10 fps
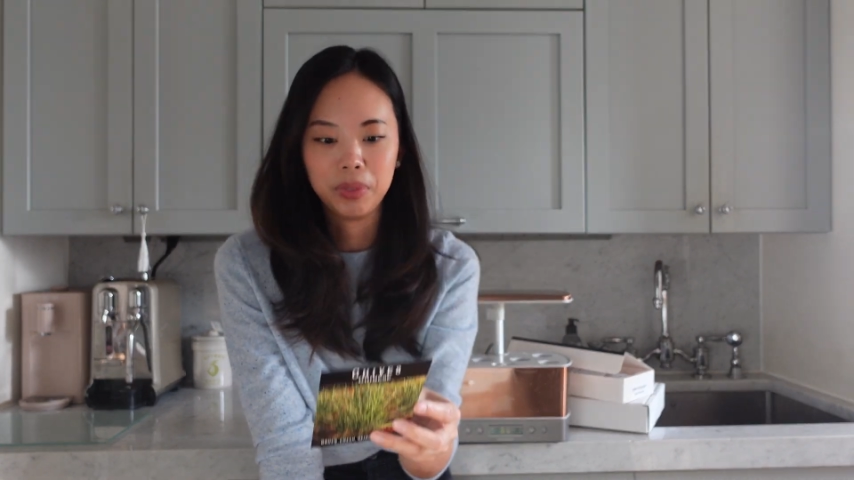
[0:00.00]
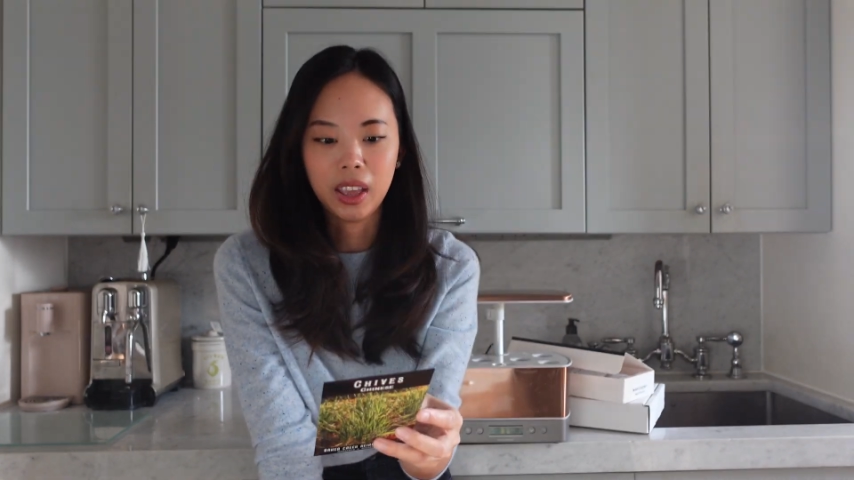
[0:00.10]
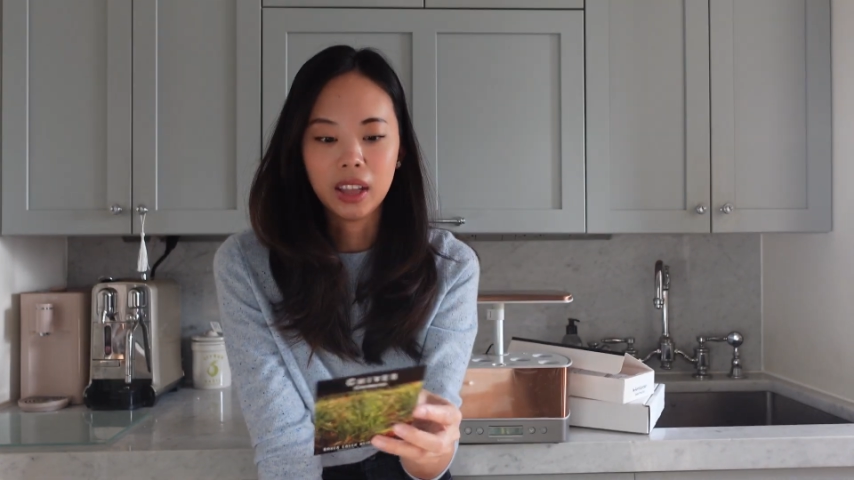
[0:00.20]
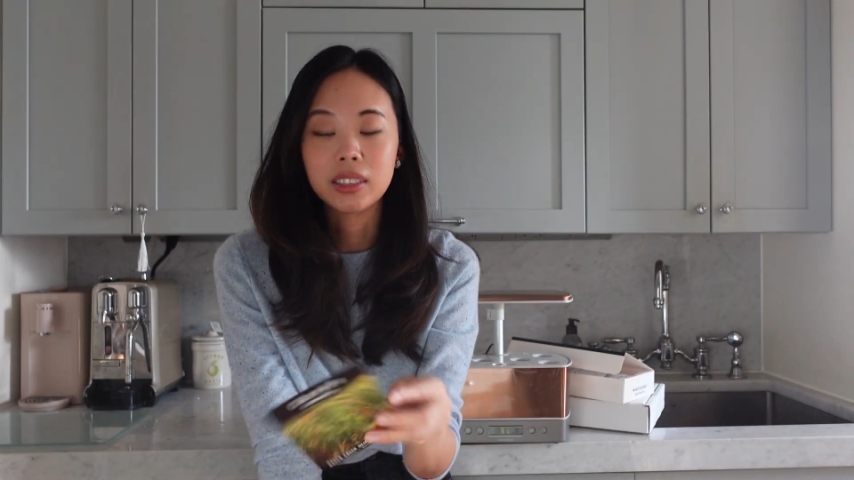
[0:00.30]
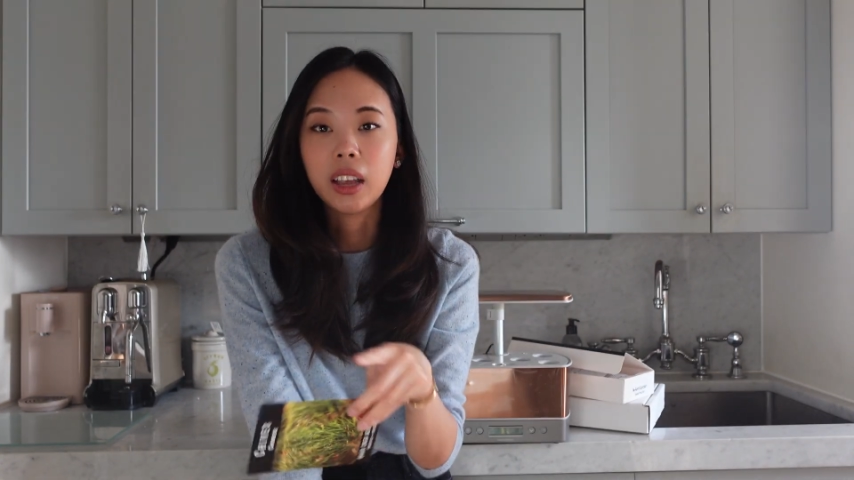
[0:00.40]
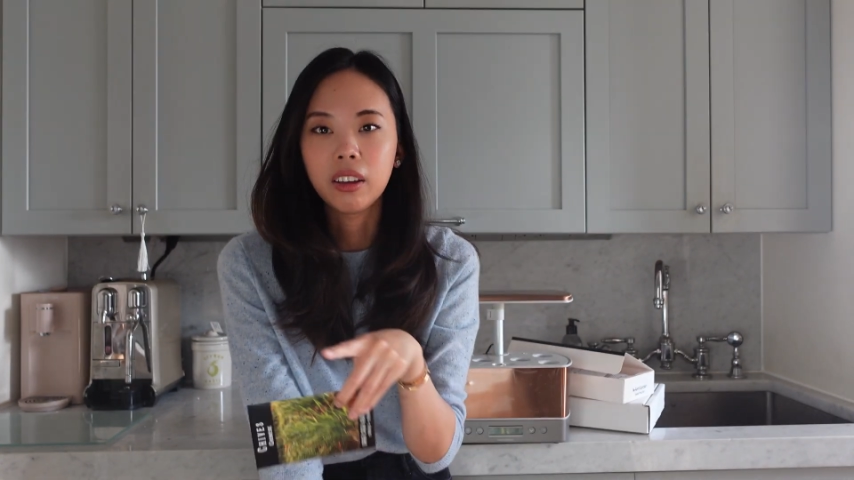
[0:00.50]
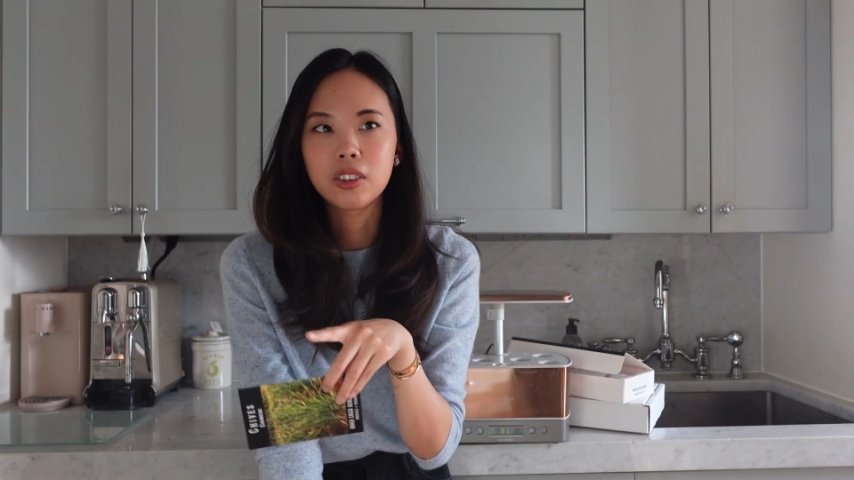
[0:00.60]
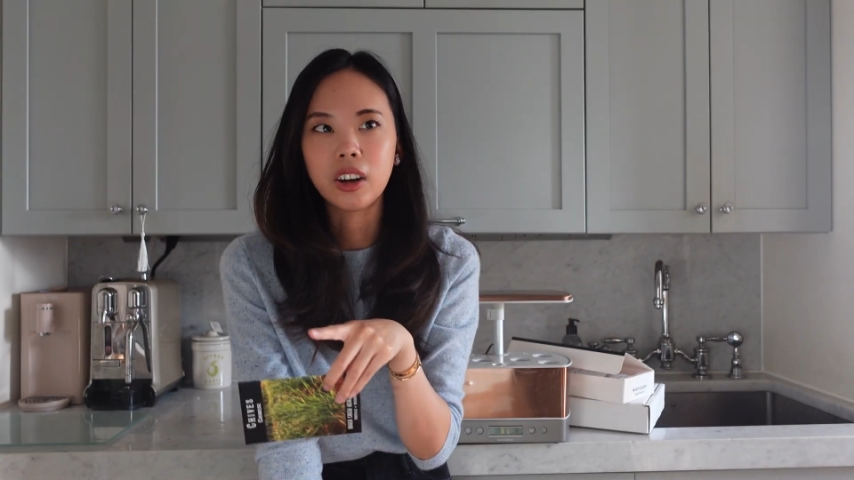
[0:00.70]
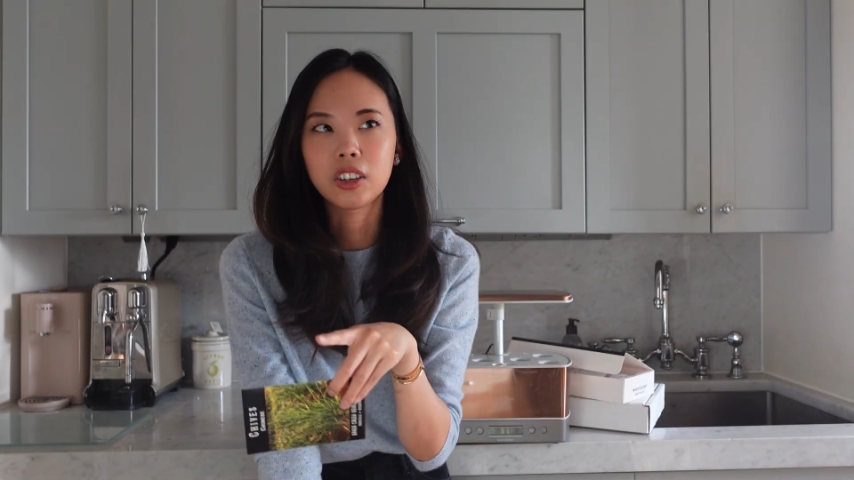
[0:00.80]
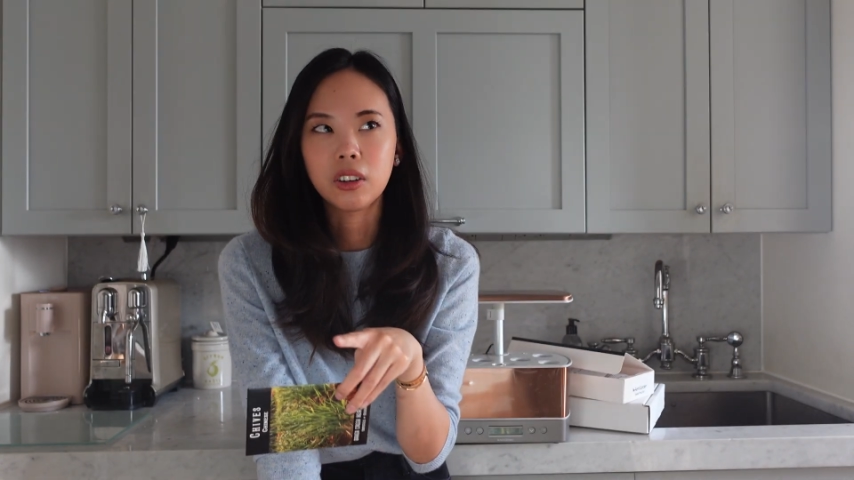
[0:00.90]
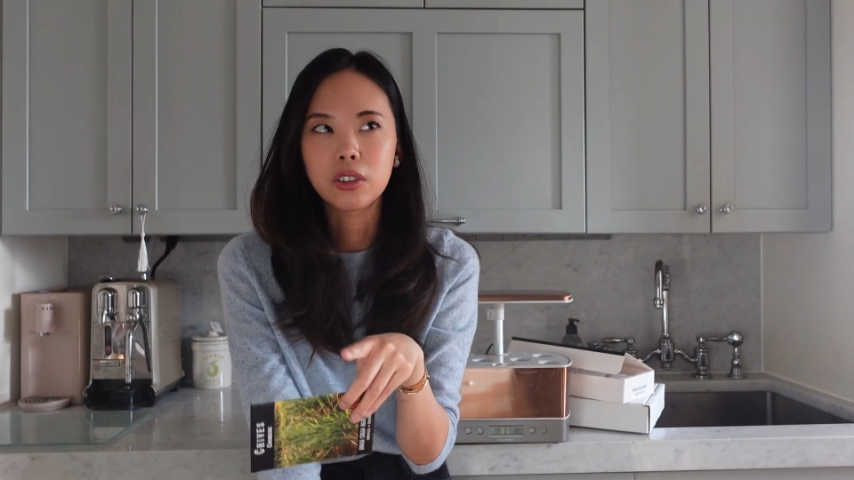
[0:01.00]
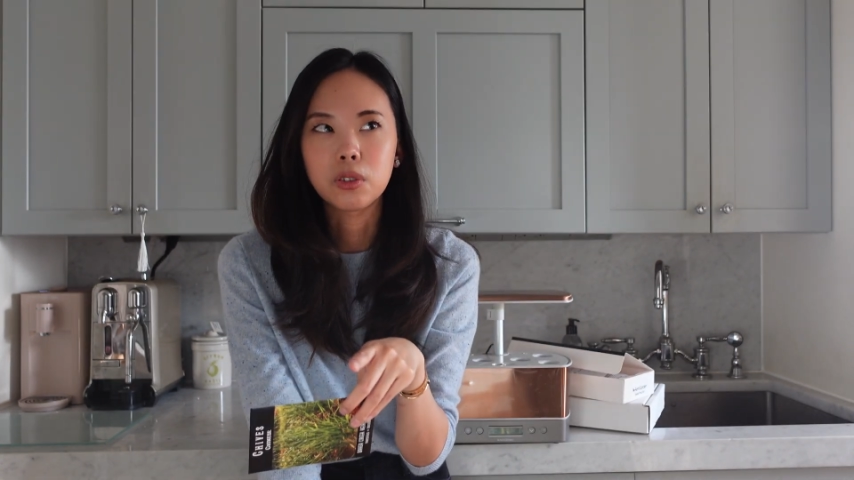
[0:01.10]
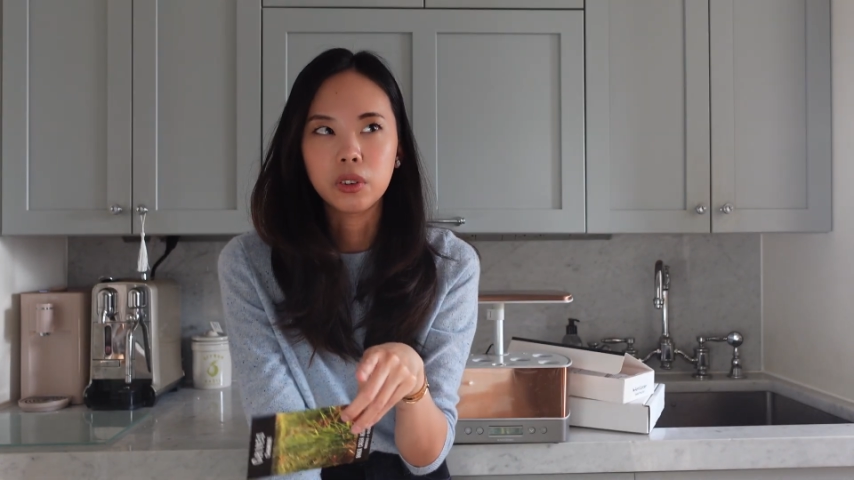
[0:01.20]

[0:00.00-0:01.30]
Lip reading: And scallions are actually also